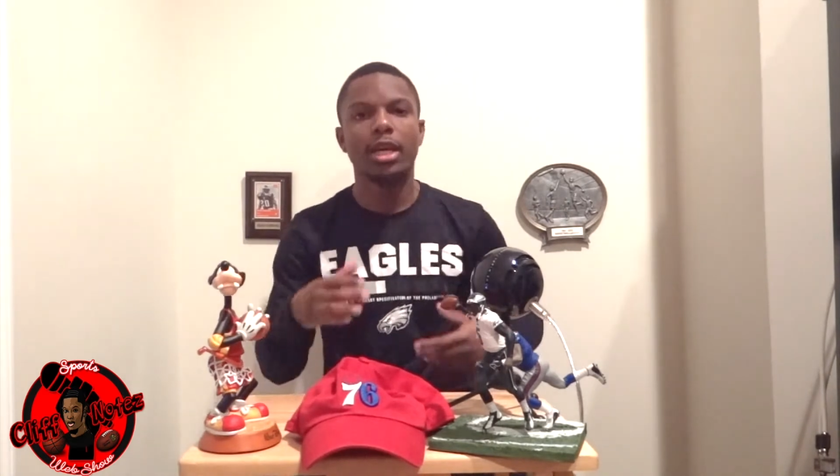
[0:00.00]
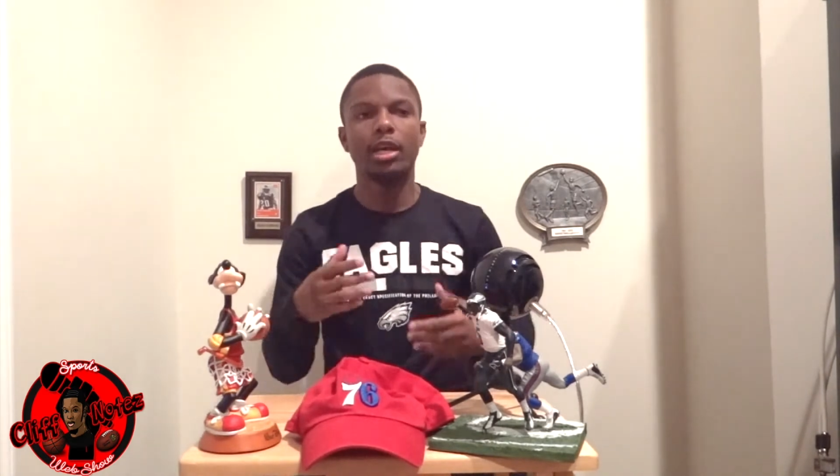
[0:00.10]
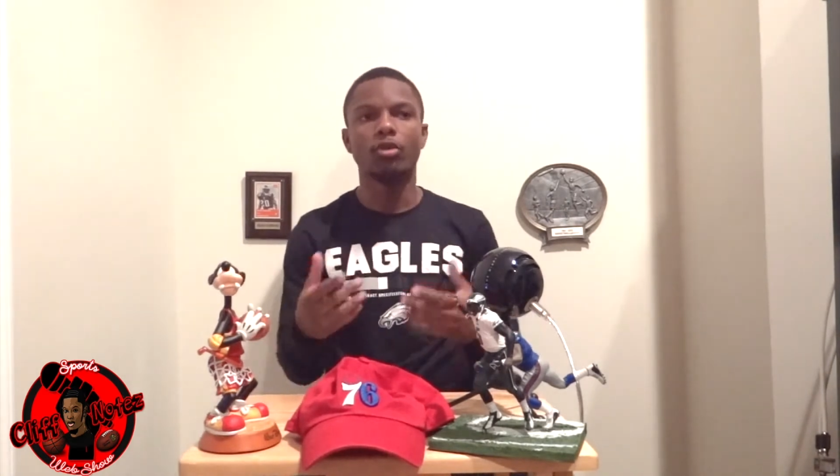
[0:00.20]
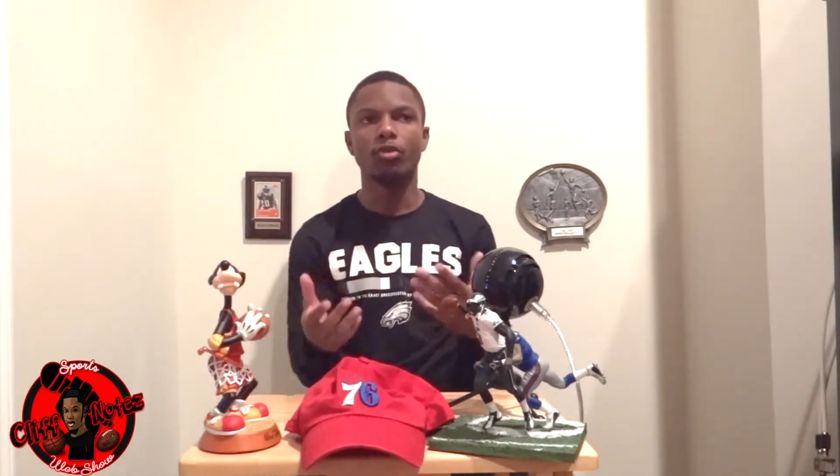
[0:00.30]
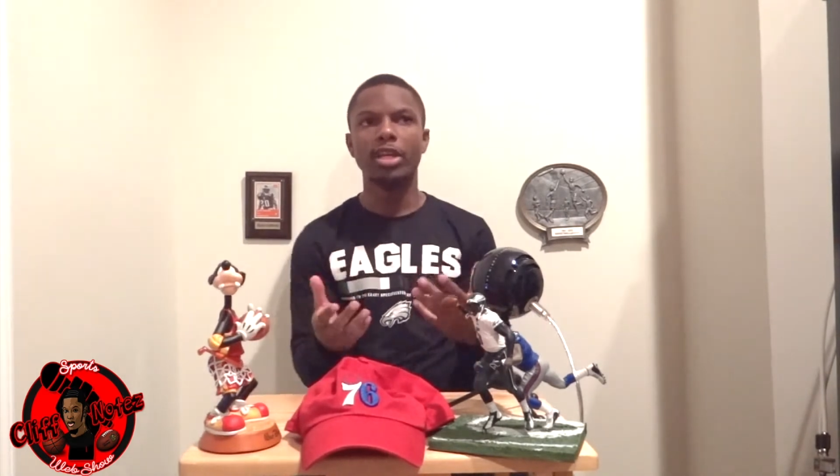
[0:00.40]

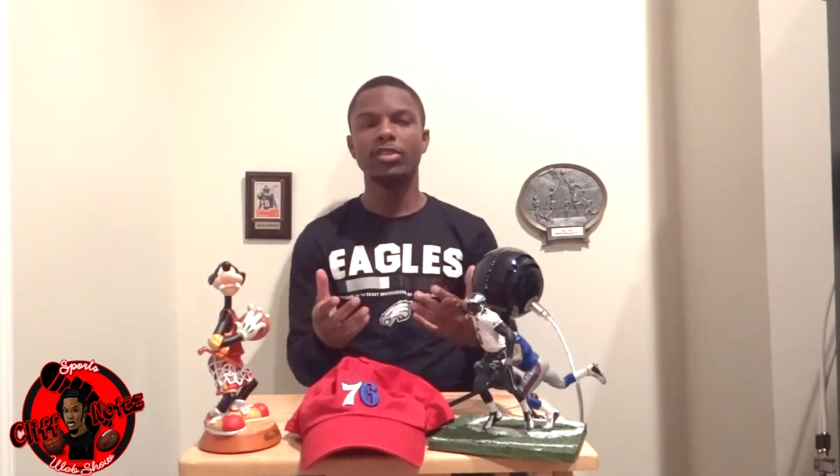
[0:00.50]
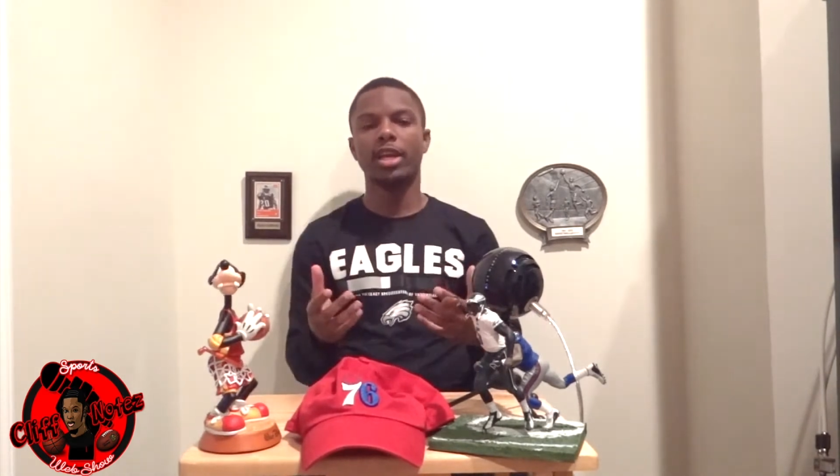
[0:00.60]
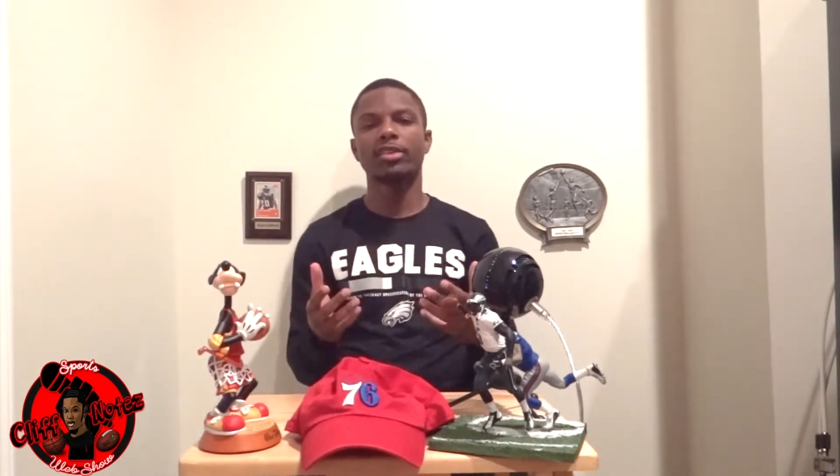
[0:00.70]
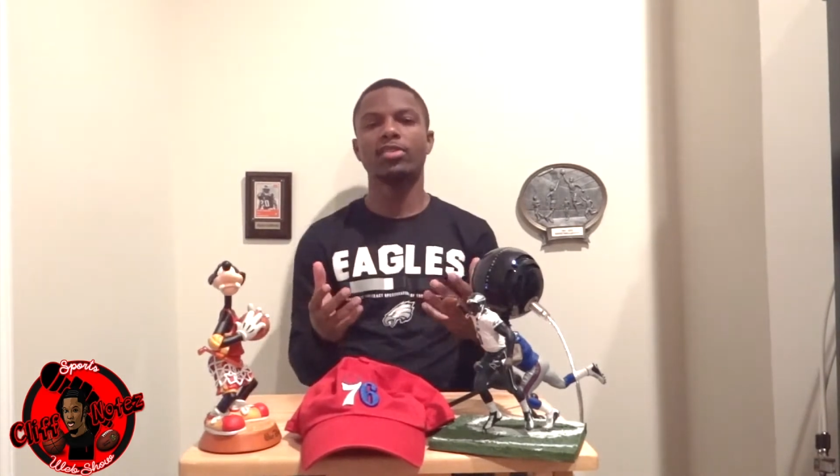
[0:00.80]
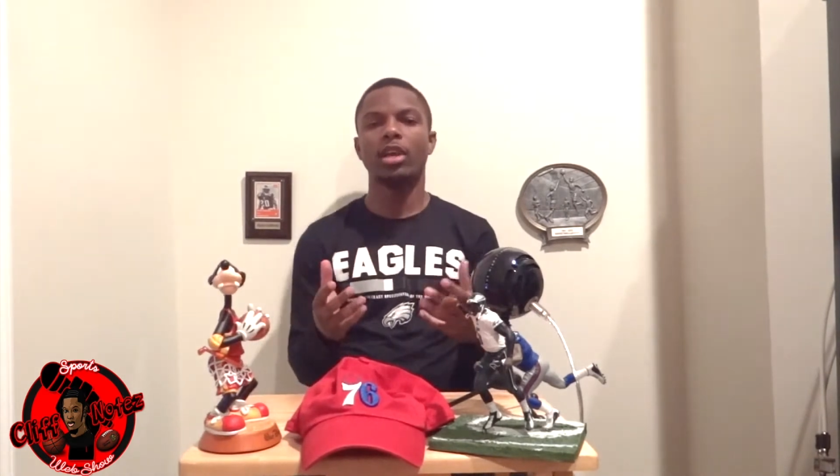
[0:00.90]
And the reason
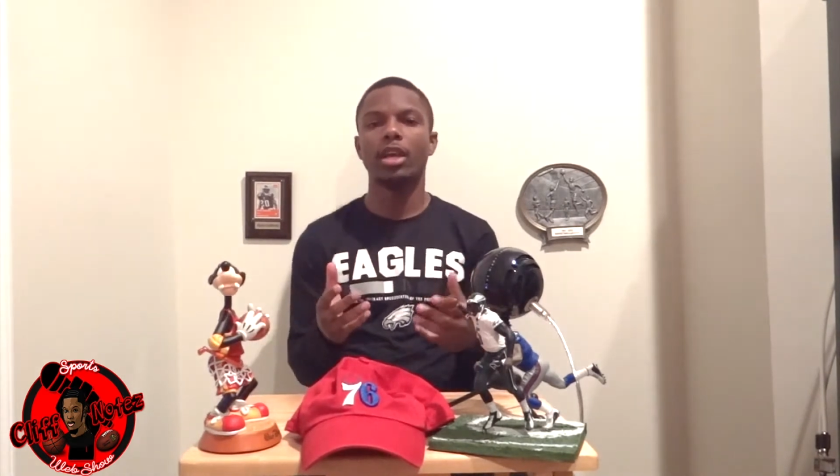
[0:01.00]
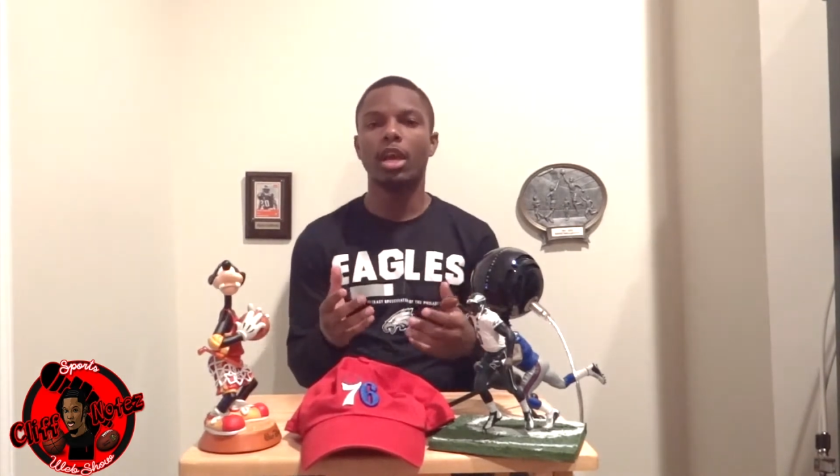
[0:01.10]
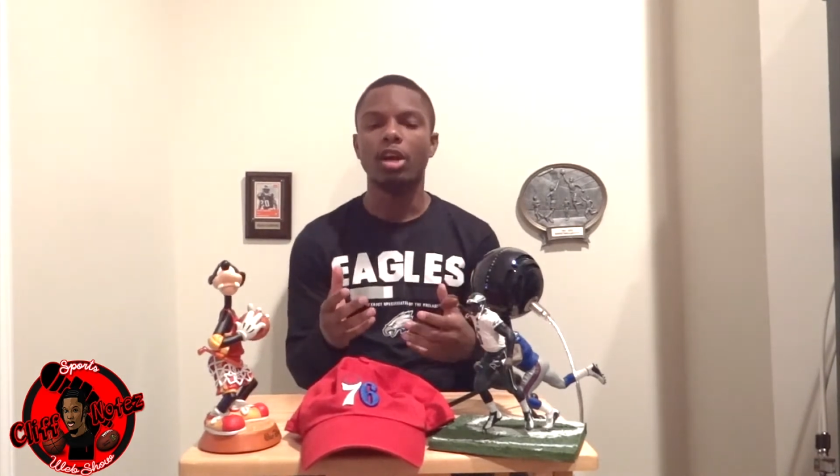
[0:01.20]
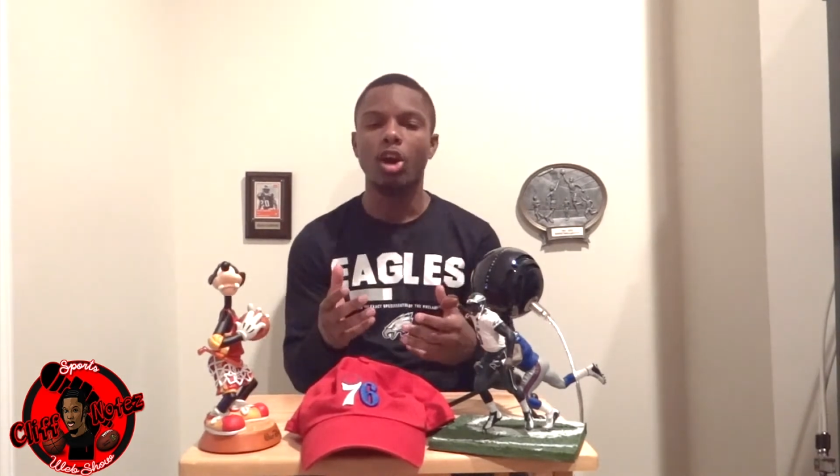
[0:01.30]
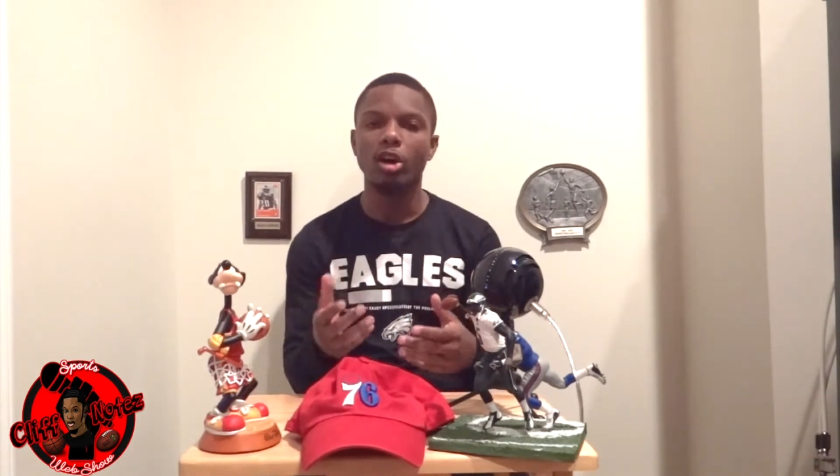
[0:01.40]
I say
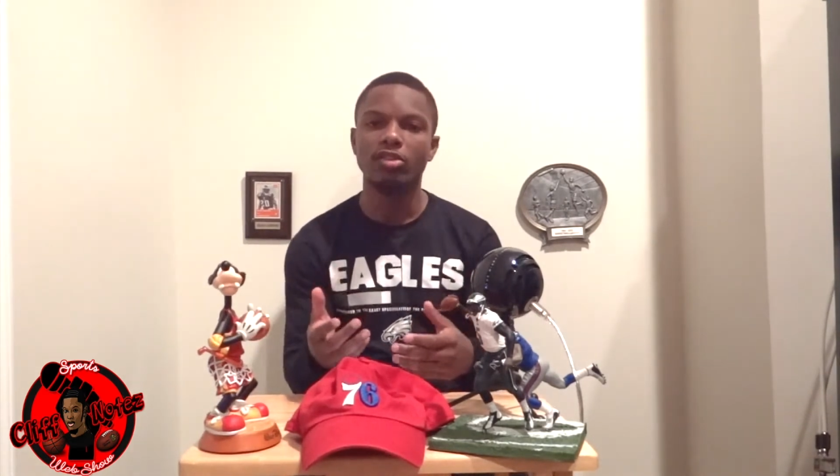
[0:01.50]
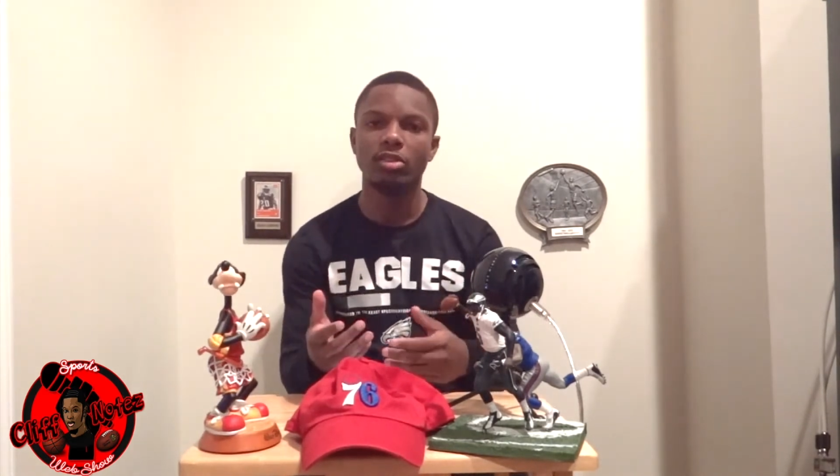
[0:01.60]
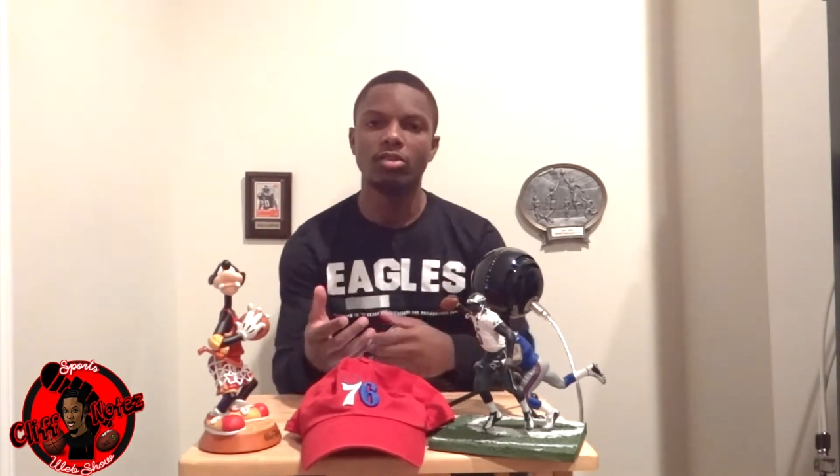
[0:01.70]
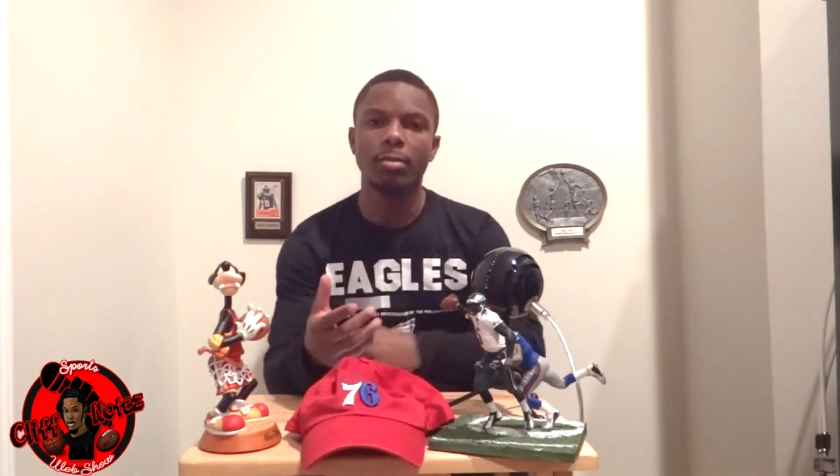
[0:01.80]
that Carson's